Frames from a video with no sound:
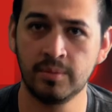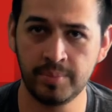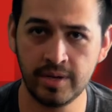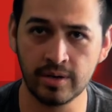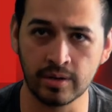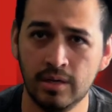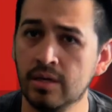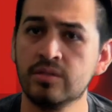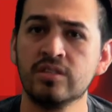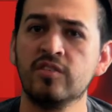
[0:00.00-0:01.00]
the pier.
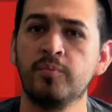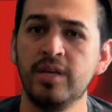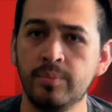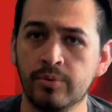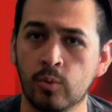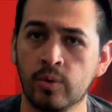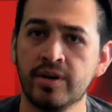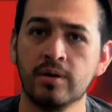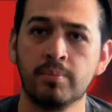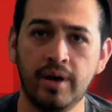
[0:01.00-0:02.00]
Dozens of people were
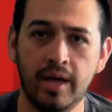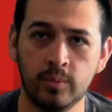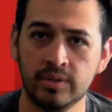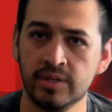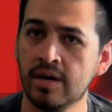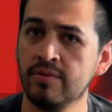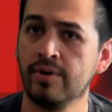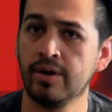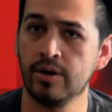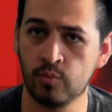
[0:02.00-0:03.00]
nearby when the
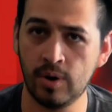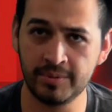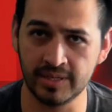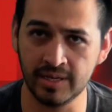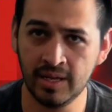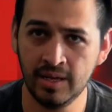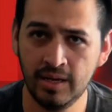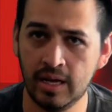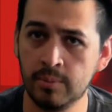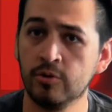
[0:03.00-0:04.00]
gunfire erupted,
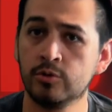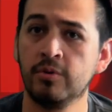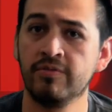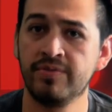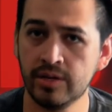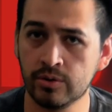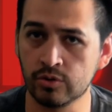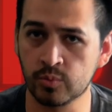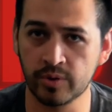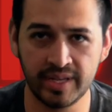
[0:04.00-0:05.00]
and multiple
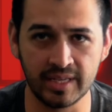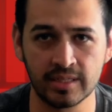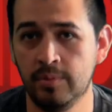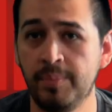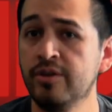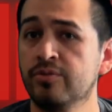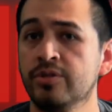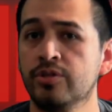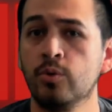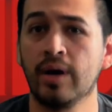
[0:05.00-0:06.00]
vehicles were hit. But
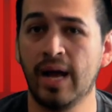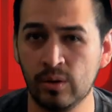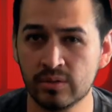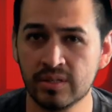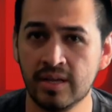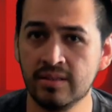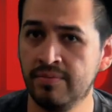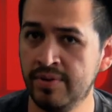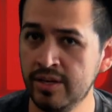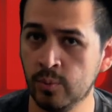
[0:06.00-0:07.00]
patrons who were outside the
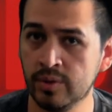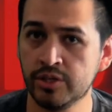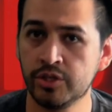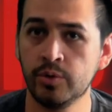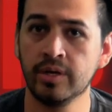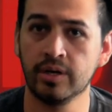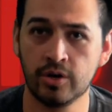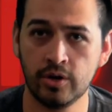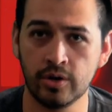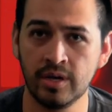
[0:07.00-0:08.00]
venue when the shooting
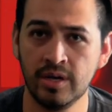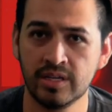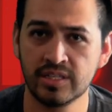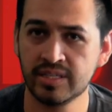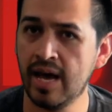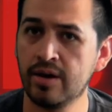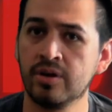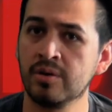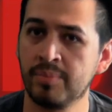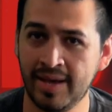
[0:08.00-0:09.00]
occurred scattered
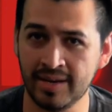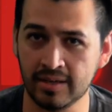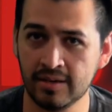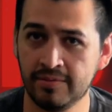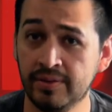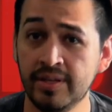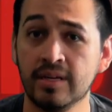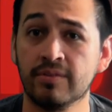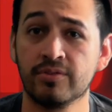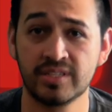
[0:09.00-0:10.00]
in panic,
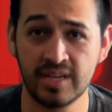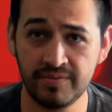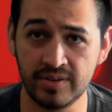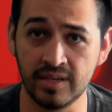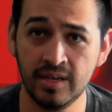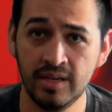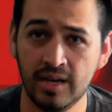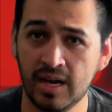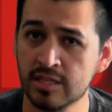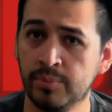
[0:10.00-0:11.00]
fleeing for safety
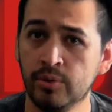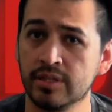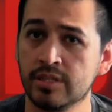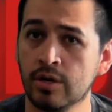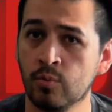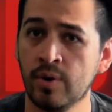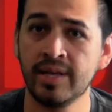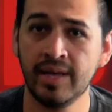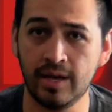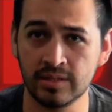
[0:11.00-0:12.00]
as bullets
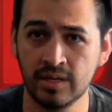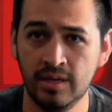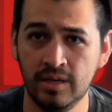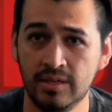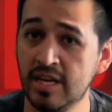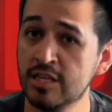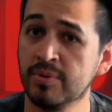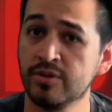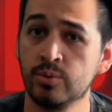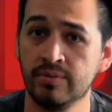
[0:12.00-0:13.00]
rang out,
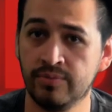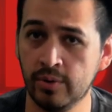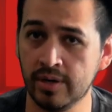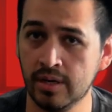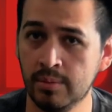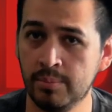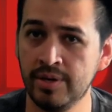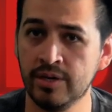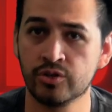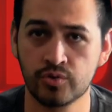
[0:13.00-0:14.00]
desperate to avoid
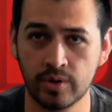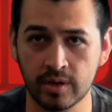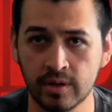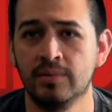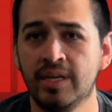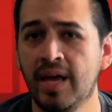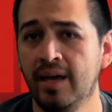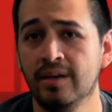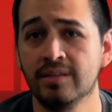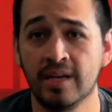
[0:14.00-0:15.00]
being struck. The
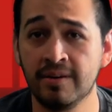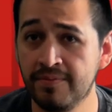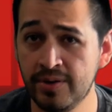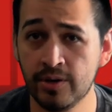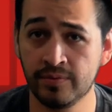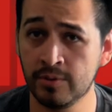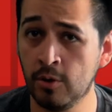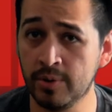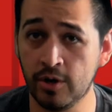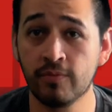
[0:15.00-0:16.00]
chaos and fear of the
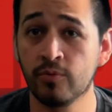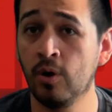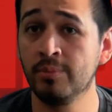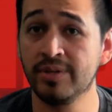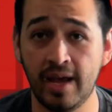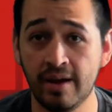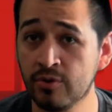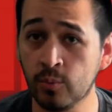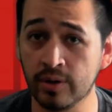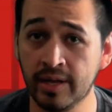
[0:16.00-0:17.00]
moment overwhelmed
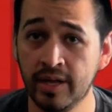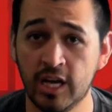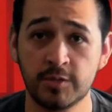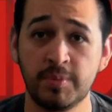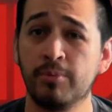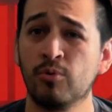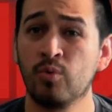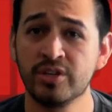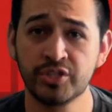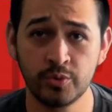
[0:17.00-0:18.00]
everyone as people
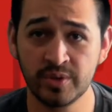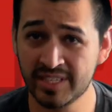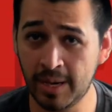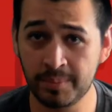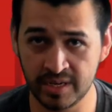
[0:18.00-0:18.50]
rushed to escape the